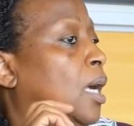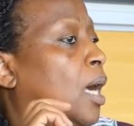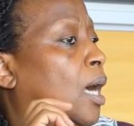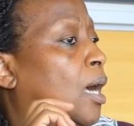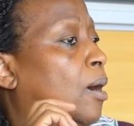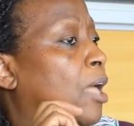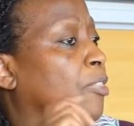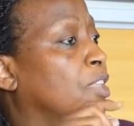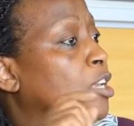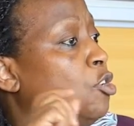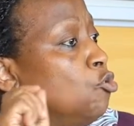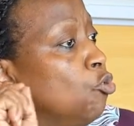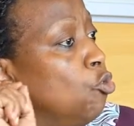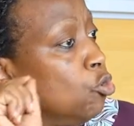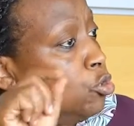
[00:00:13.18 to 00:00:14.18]
And then
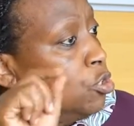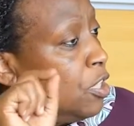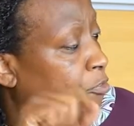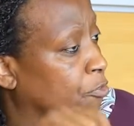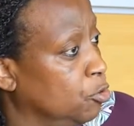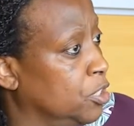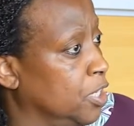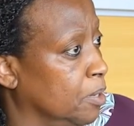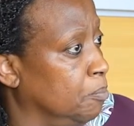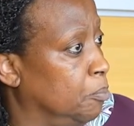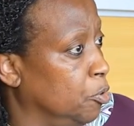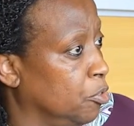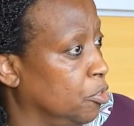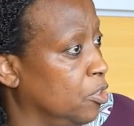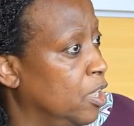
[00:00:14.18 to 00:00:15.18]
you go to the voting
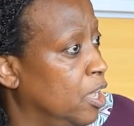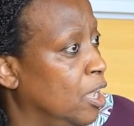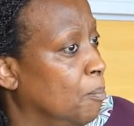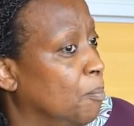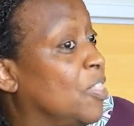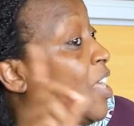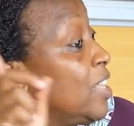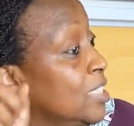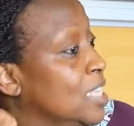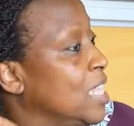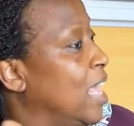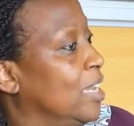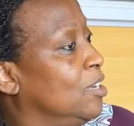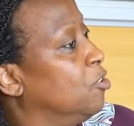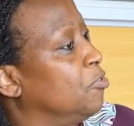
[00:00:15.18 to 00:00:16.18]
booth. But that's
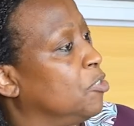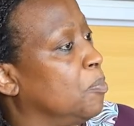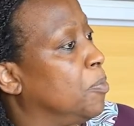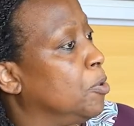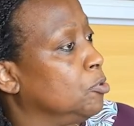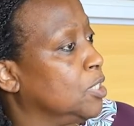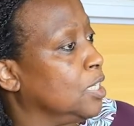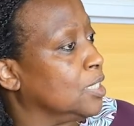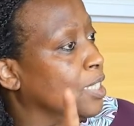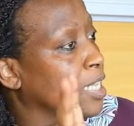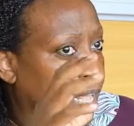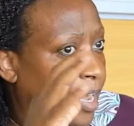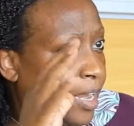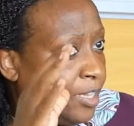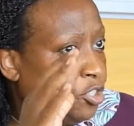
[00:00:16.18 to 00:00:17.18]
the end of the process.
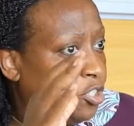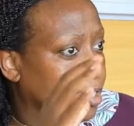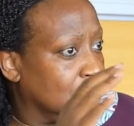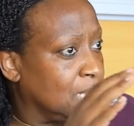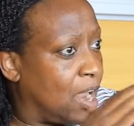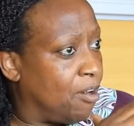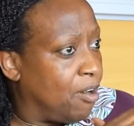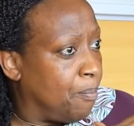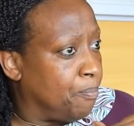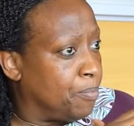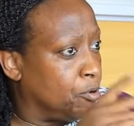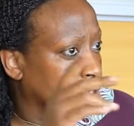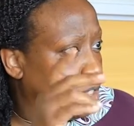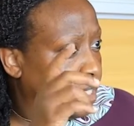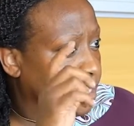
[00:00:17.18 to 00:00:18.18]
Elections are a
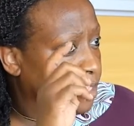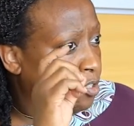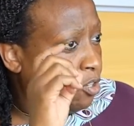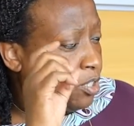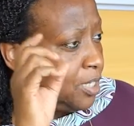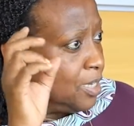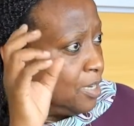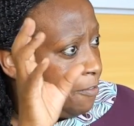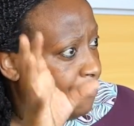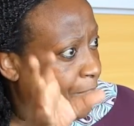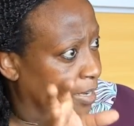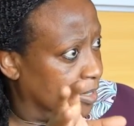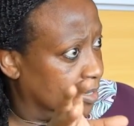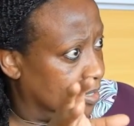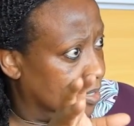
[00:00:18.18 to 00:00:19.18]
process, not an
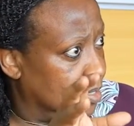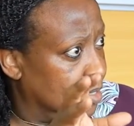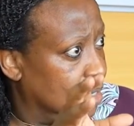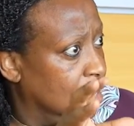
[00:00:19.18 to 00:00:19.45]
event.